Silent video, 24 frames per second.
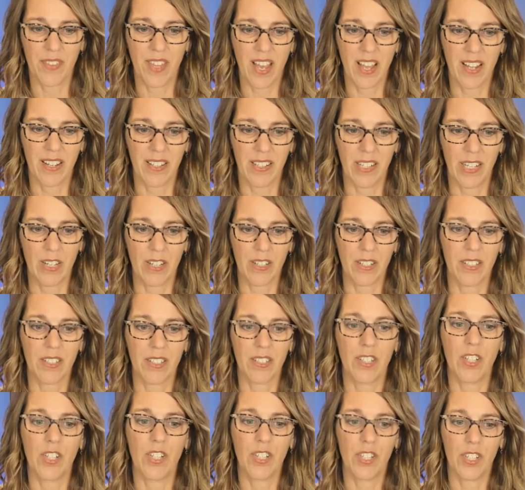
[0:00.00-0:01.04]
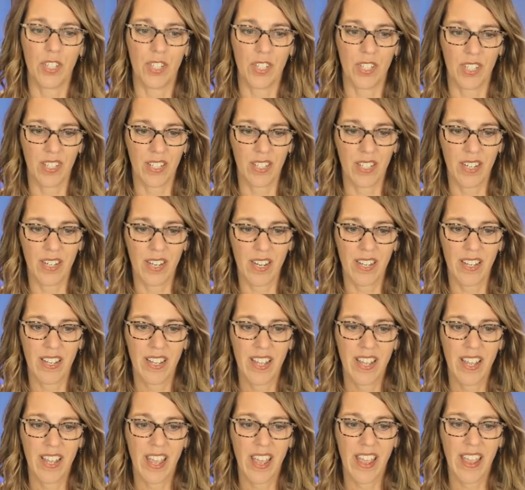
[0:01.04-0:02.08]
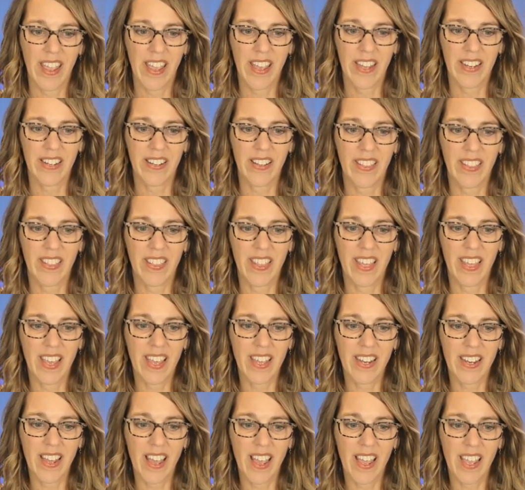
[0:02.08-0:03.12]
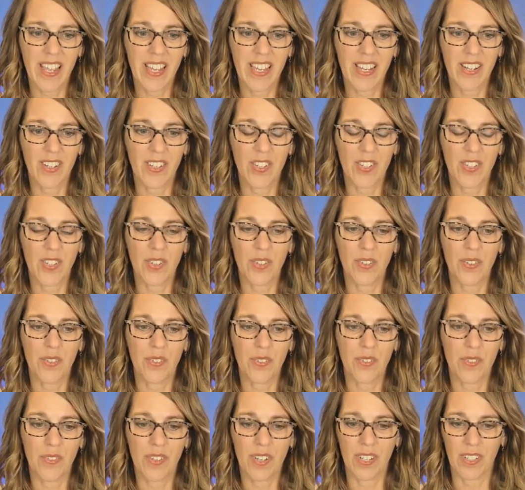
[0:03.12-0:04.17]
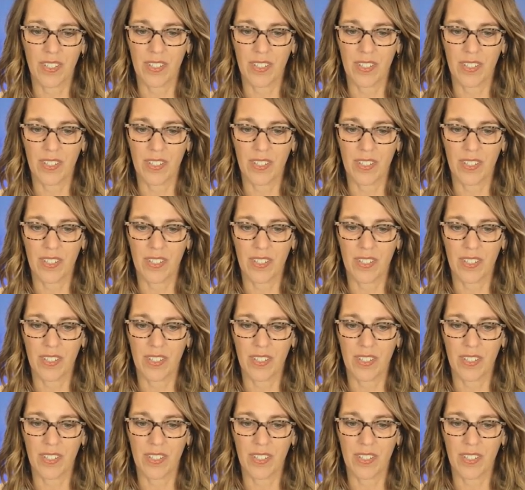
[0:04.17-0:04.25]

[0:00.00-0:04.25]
of that looks good. And then I get to